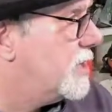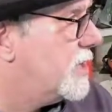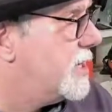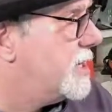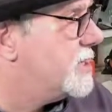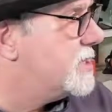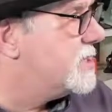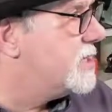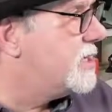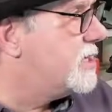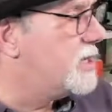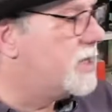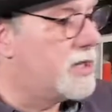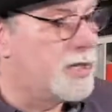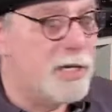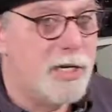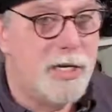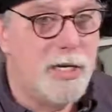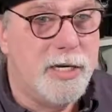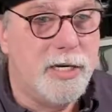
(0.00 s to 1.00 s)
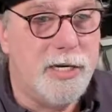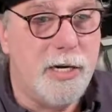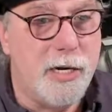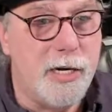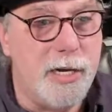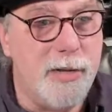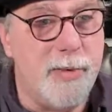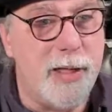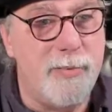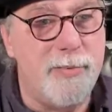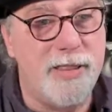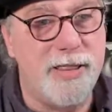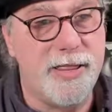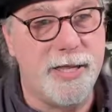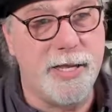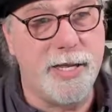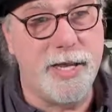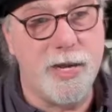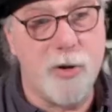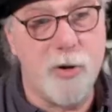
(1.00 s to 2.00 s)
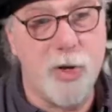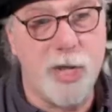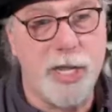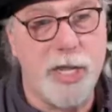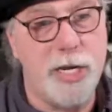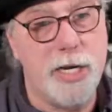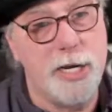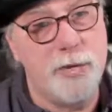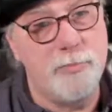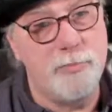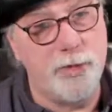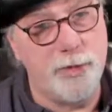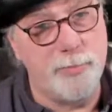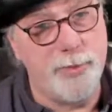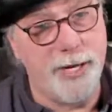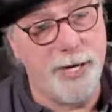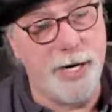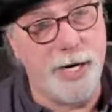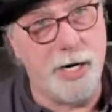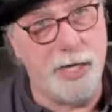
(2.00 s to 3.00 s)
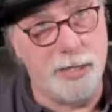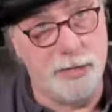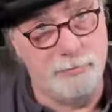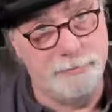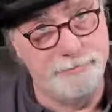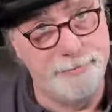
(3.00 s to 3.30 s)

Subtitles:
See that? Now you may be thinking, well, you didn't prepare.